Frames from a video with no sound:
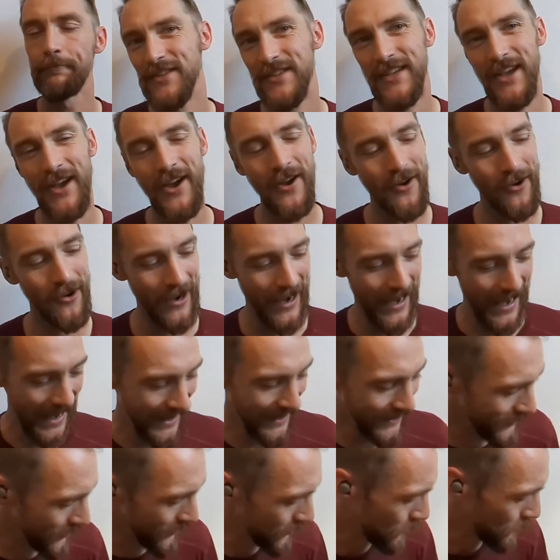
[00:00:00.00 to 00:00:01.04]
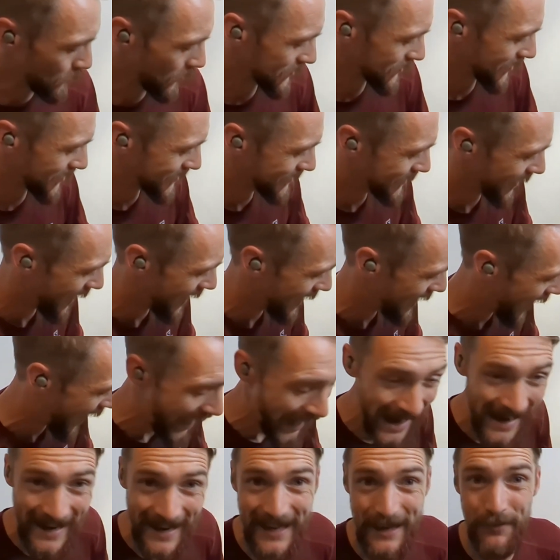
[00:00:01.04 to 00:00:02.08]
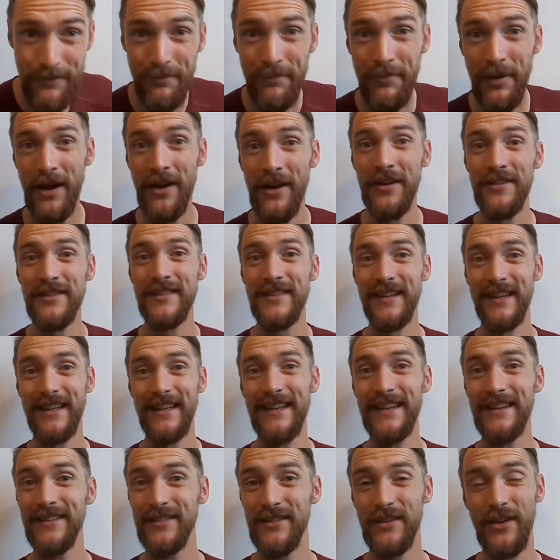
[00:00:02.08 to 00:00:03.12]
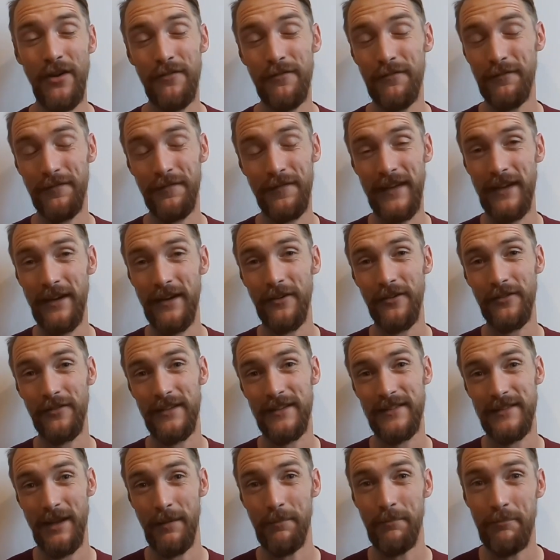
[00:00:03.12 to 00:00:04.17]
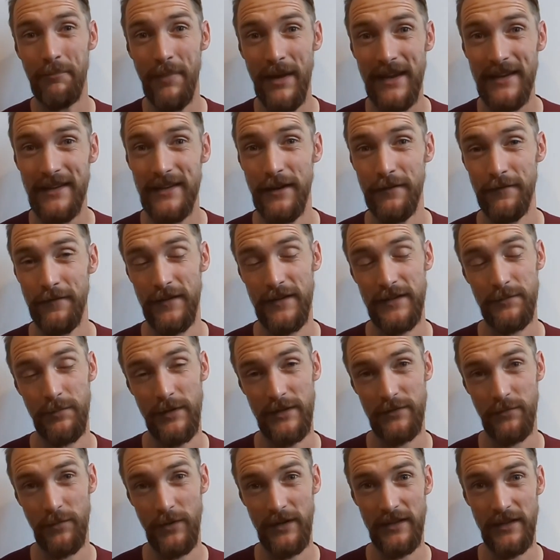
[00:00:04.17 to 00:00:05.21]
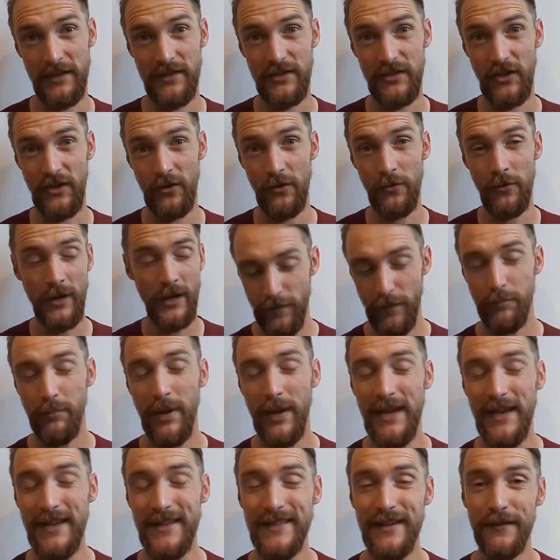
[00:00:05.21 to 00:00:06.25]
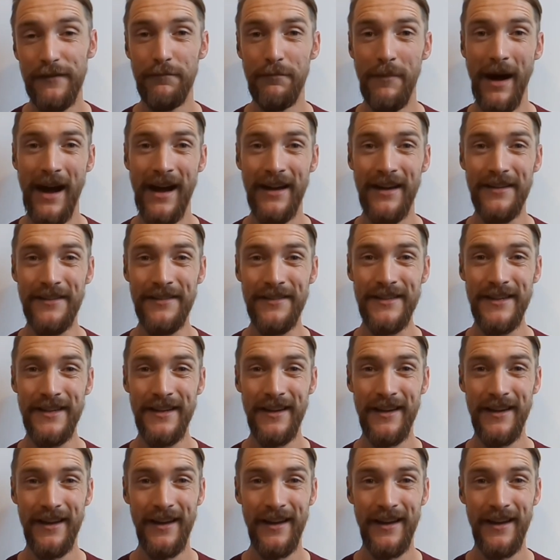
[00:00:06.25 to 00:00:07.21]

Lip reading: So I don't know what to say. I personally don't feel there's a big difference between the two. For peace of mind,